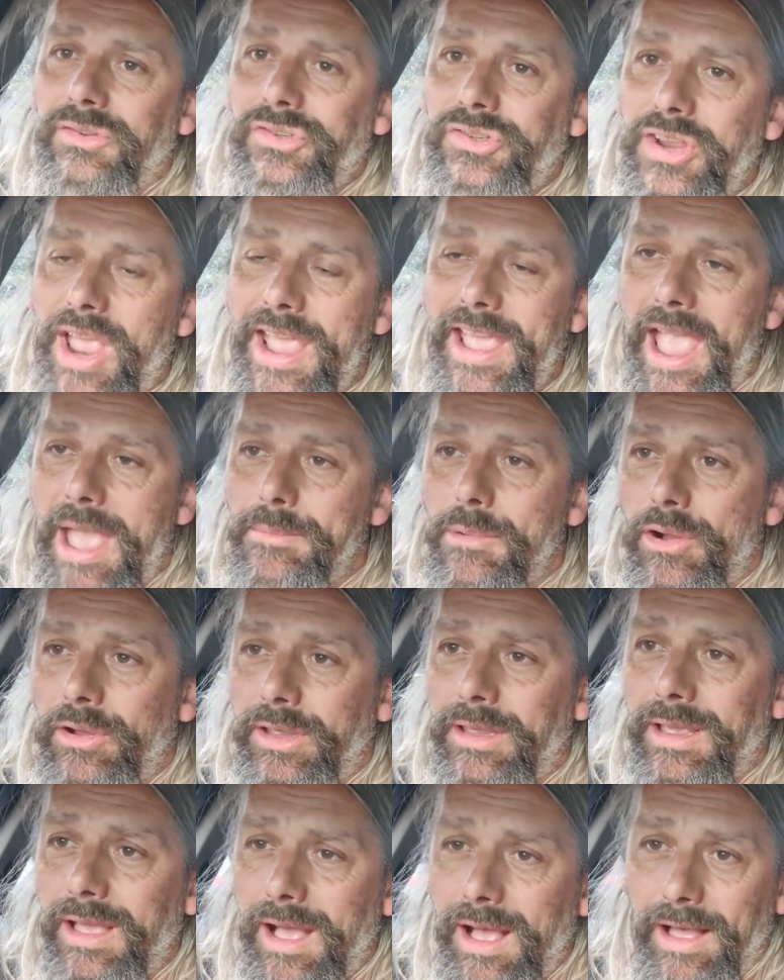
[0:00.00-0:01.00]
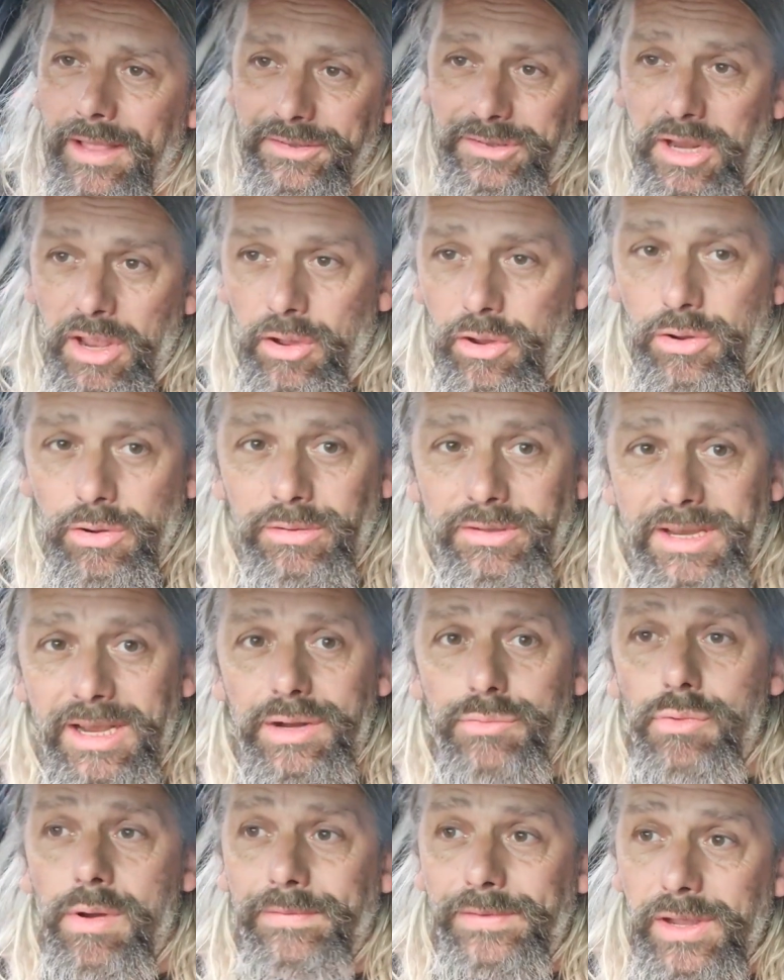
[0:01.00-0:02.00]
JM on cars, who
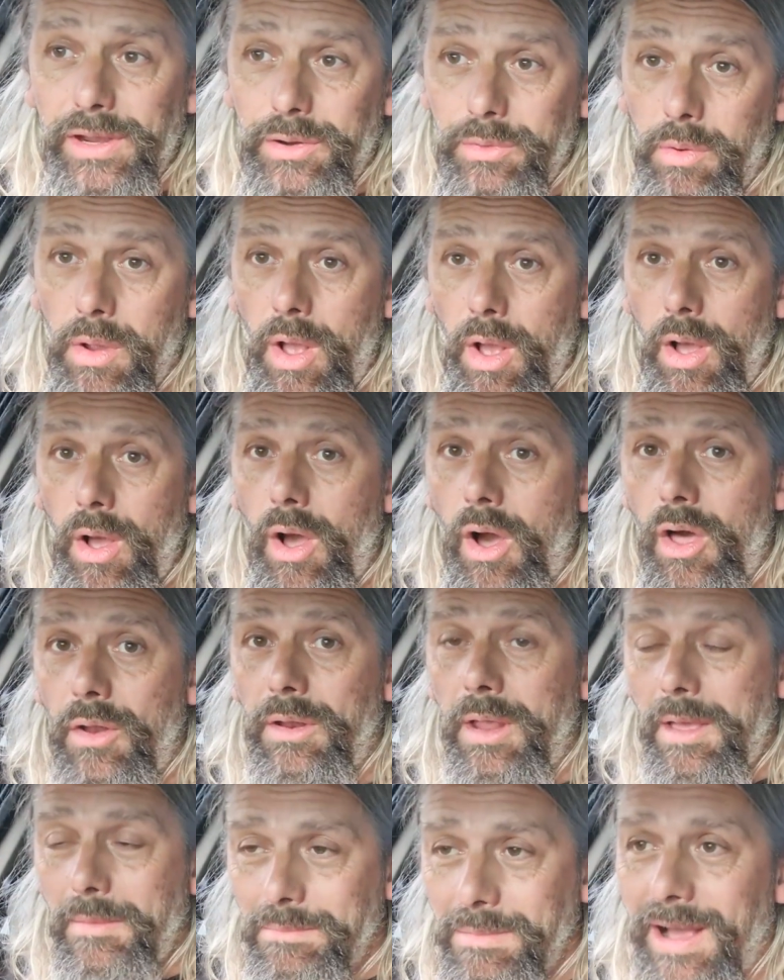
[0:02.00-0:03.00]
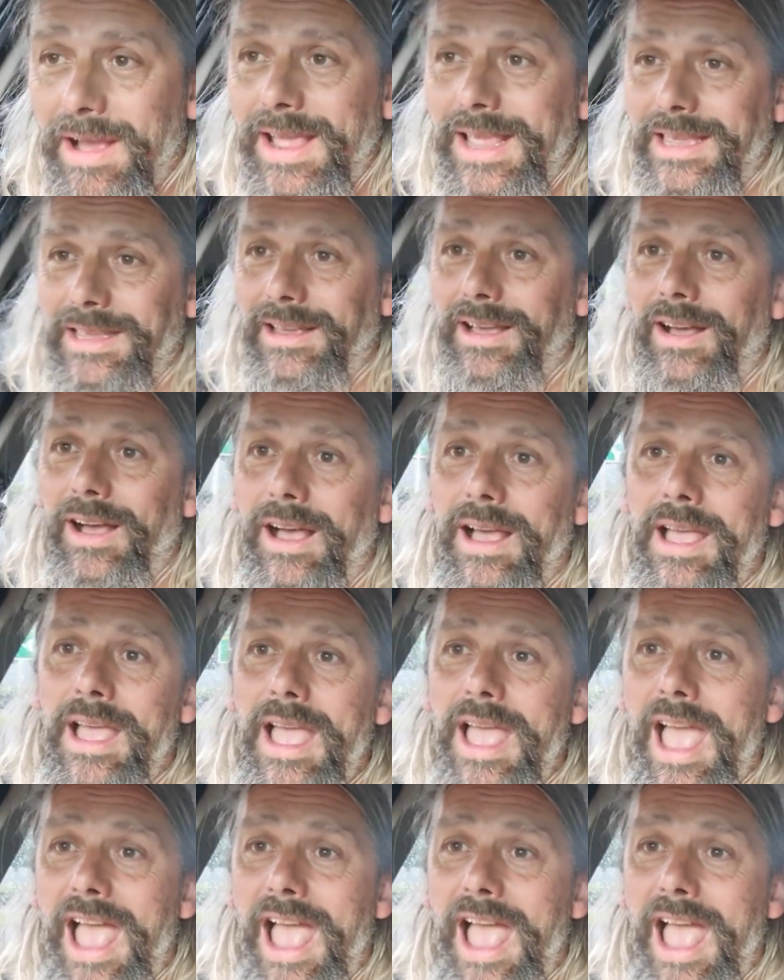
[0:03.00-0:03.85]
did a review on my car,